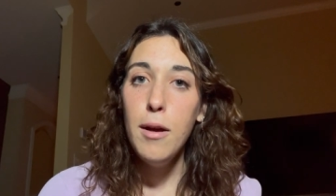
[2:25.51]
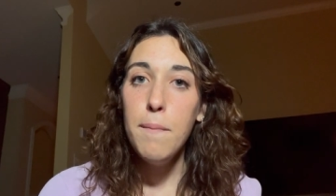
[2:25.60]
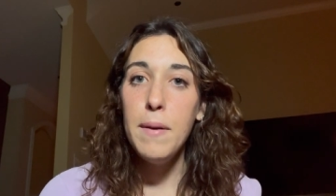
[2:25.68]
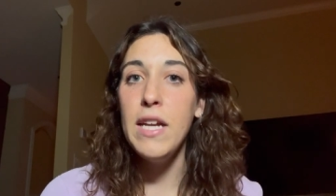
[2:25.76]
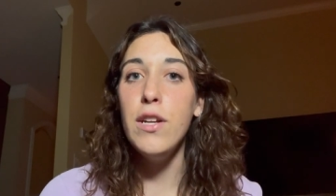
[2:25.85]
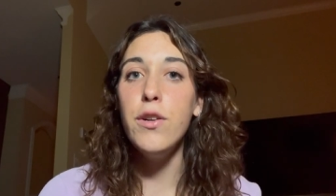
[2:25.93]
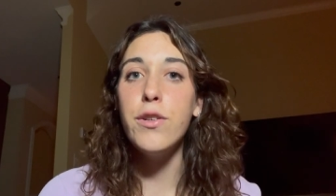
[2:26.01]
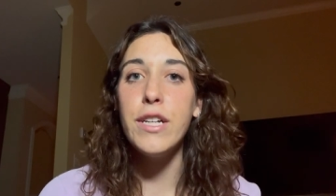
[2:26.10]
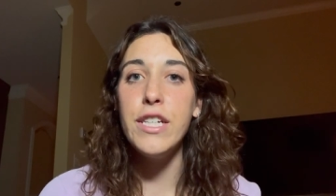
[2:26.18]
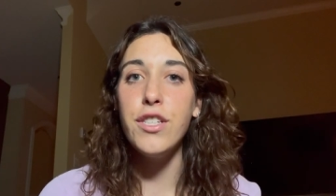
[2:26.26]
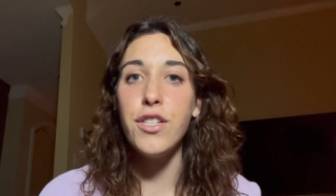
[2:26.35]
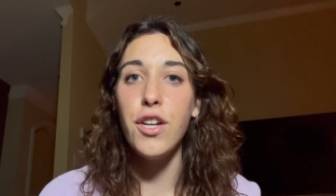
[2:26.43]
Pinot
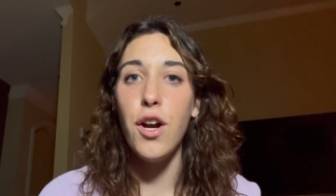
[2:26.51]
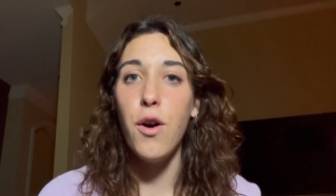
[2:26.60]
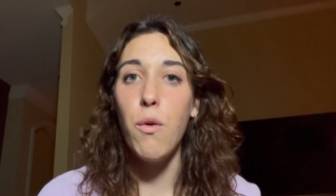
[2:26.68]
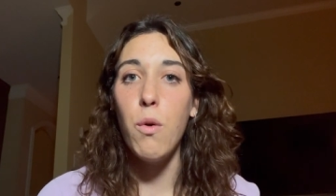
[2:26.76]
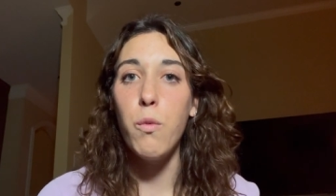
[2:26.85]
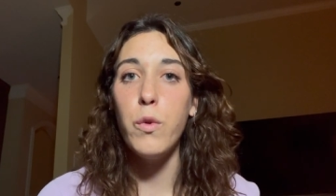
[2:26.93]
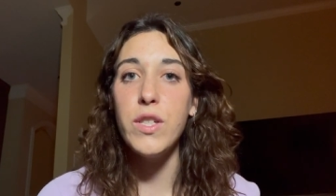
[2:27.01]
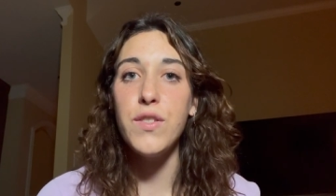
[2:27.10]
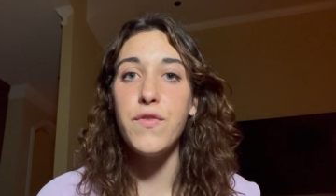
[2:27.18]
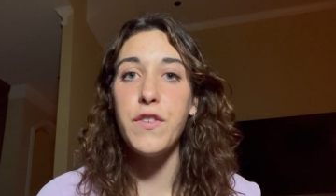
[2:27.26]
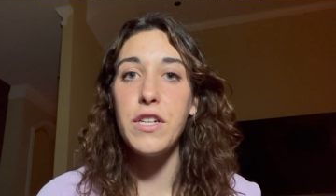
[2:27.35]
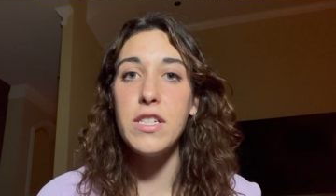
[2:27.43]
Grigio was
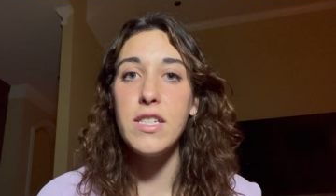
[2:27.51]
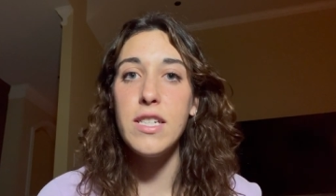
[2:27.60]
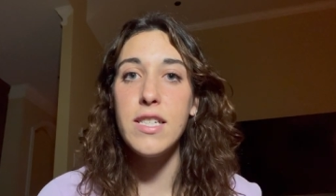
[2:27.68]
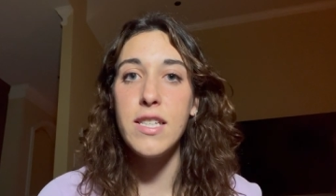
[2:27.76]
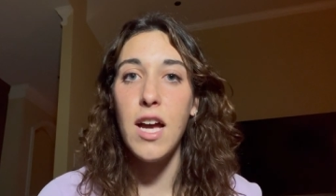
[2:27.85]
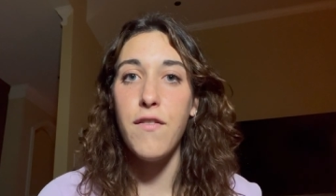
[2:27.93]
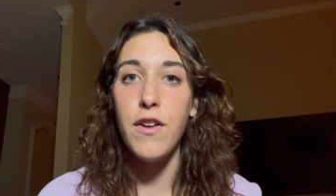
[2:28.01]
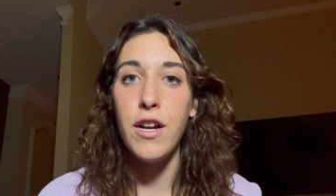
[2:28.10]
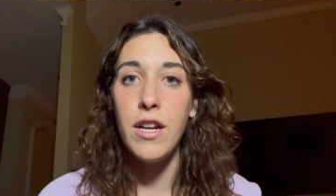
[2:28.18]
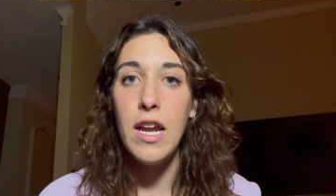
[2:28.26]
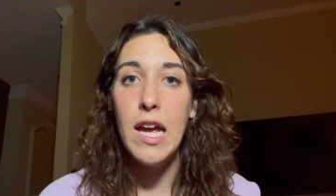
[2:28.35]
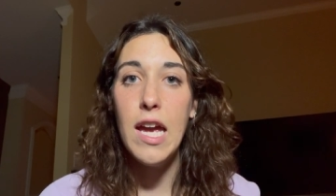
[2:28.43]
first
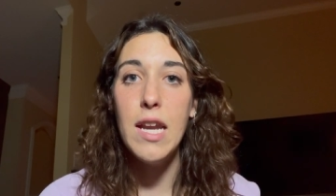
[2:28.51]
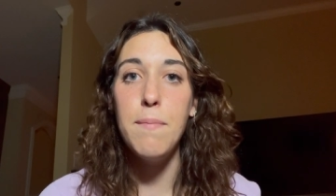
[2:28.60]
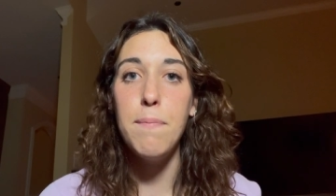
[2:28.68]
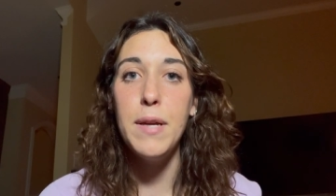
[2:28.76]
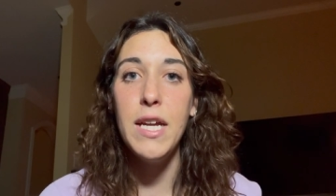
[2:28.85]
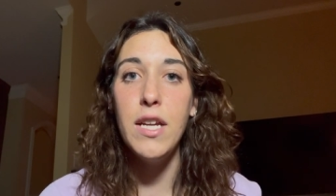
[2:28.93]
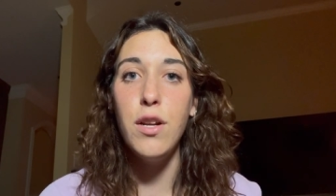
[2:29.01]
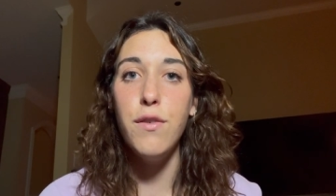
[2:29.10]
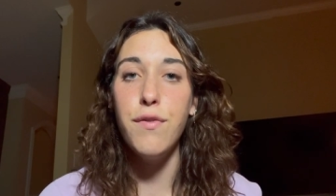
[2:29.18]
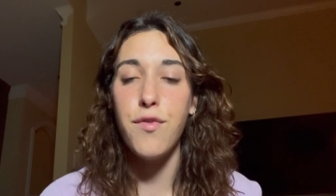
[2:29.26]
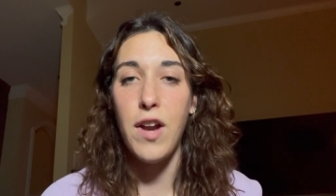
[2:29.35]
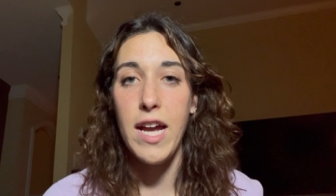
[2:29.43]
discovered in Pinot,
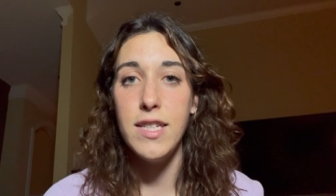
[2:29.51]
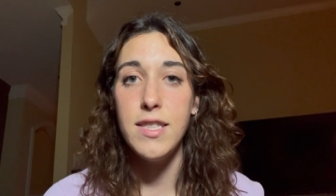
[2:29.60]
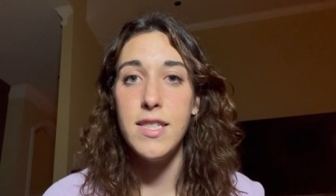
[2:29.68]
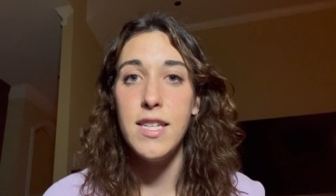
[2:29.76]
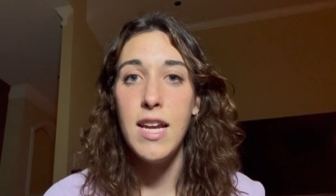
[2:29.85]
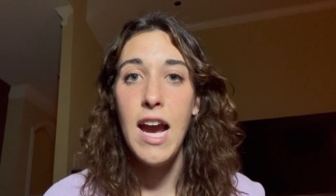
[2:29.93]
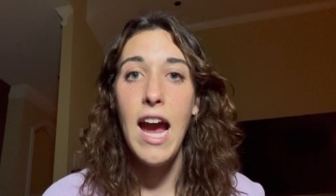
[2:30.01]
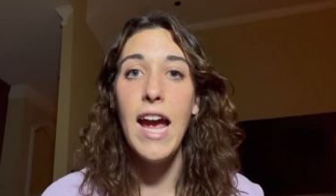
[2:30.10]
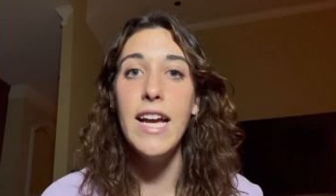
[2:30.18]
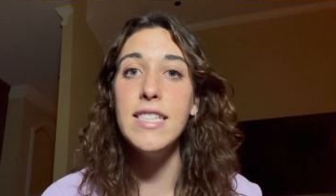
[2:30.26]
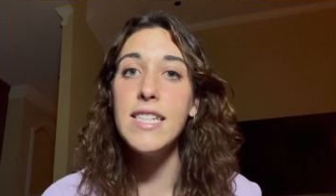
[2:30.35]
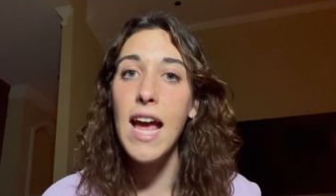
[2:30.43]
France
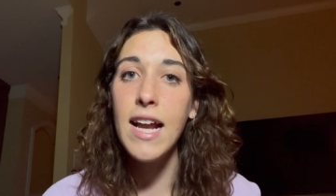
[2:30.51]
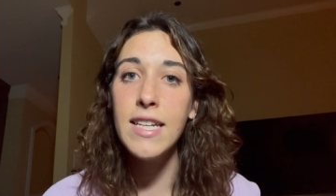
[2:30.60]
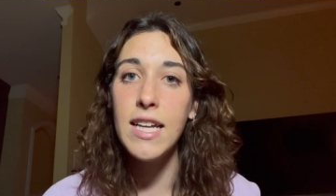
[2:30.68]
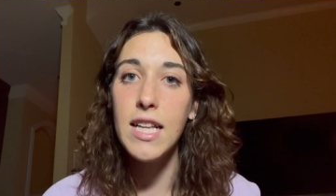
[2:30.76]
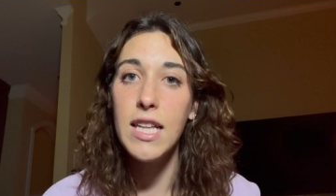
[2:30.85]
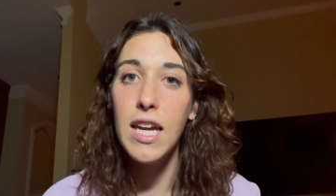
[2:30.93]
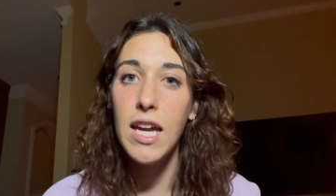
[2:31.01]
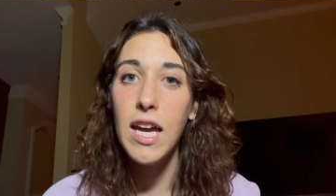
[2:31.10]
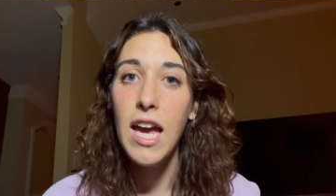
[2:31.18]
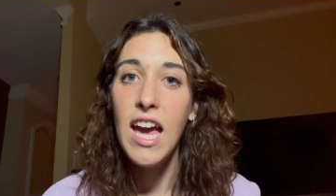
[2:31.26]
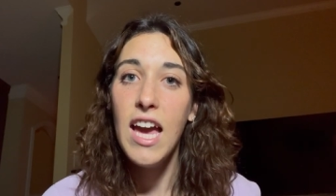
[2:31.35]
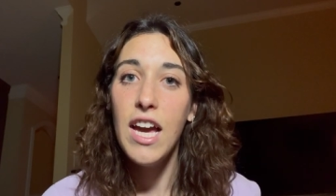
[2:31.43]
and technically,
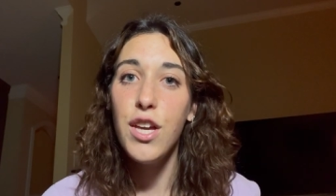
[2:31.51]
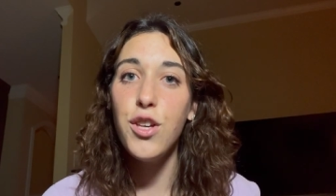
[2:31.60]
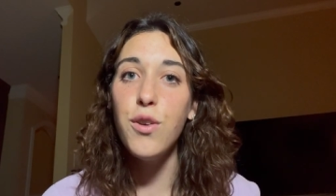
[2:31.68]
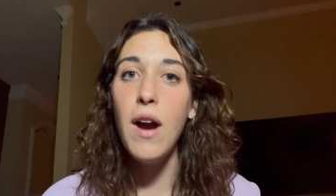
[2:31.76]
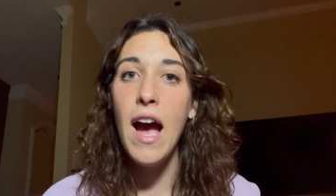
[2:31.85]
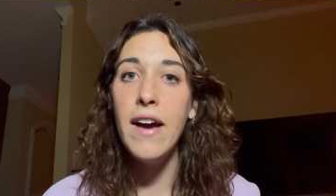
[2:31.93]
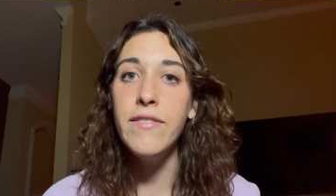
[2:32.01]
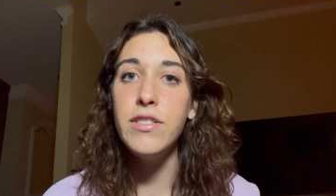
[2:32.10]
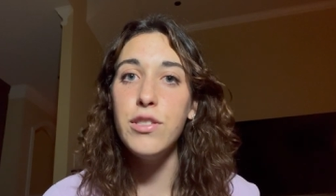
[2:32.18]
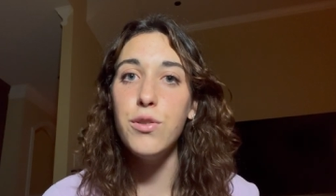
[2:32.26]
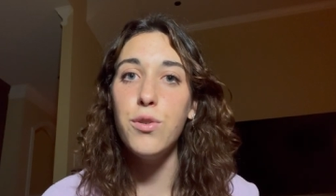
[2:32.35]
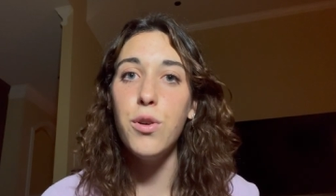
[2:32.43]
you have
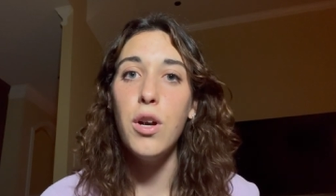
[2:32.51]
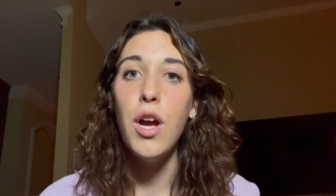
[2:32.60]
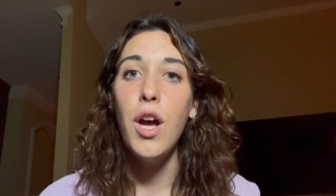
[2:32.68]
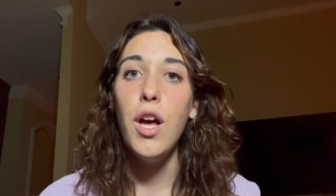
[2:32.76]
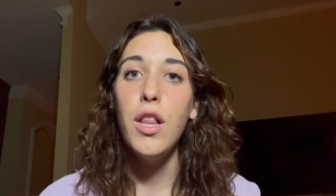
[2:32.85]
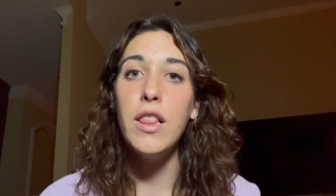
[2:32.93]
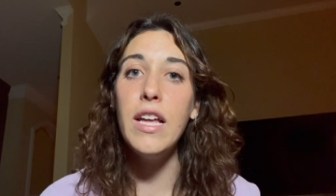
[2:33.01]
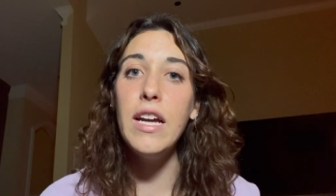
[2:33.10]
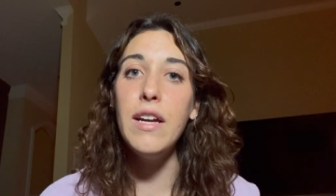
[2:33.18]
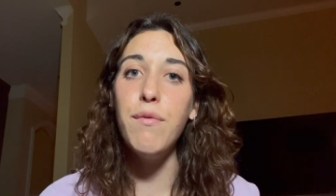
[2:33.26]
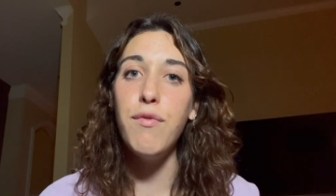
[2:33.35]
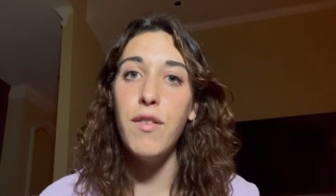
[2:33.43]
to
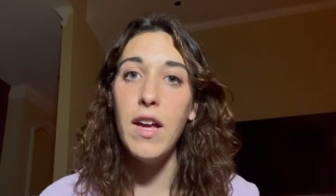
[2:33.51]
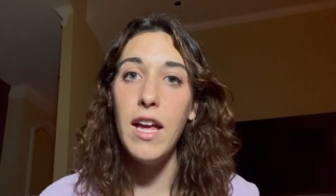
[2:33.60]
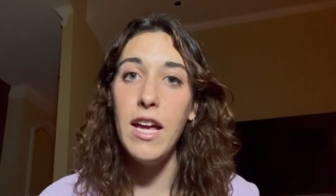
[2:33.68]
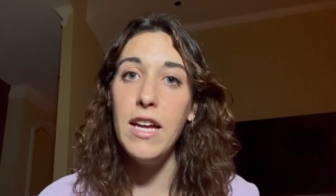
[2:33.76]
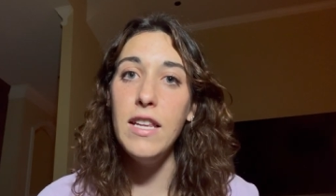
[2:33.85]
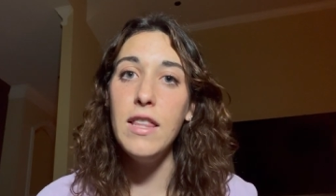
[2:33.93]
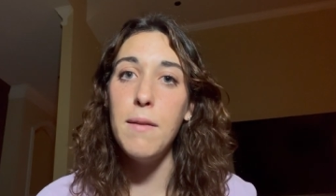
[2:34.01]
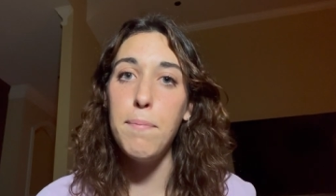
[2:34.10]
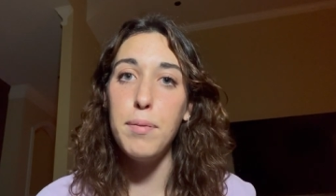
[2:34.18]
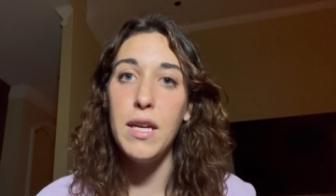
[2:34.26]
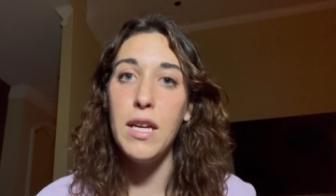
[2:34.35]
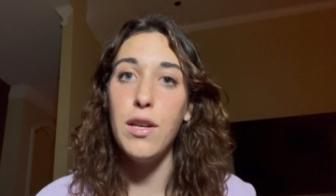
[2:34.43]
live in the
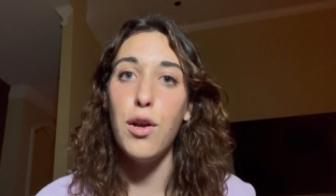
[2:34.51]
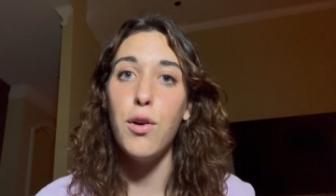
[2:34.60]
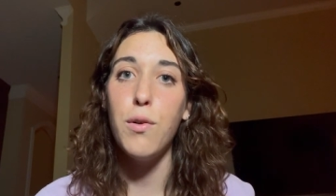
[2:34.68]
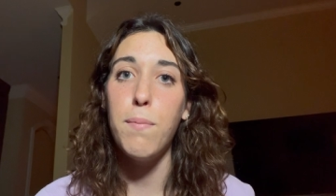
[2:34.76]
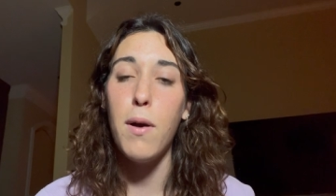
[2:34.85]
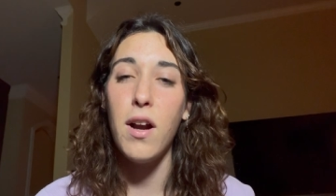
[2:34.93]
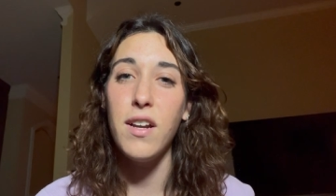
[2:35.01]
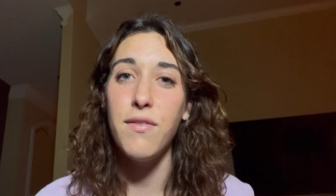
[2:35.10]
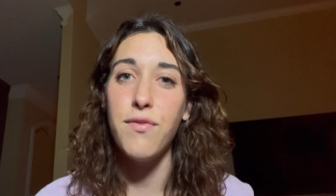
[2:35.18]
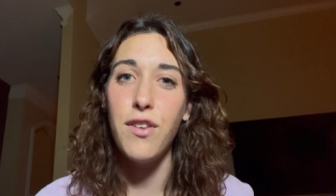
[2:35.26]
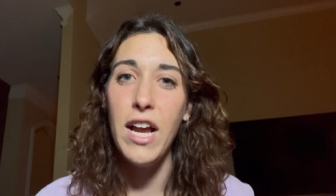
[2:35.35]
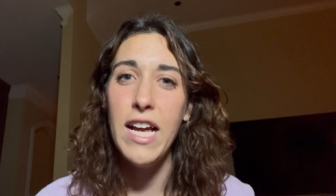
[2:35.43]
Pinot part of
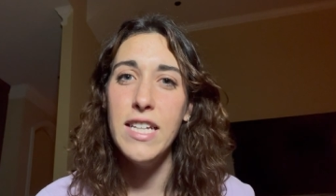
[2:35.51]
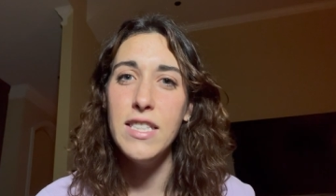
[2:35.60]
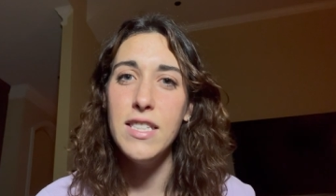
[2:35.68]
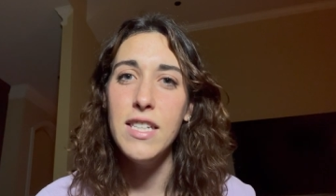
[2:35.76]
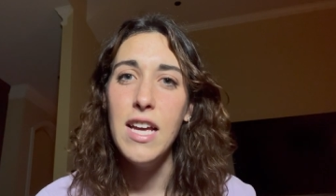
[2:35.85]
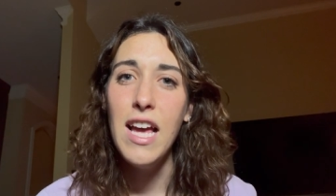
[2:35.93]
France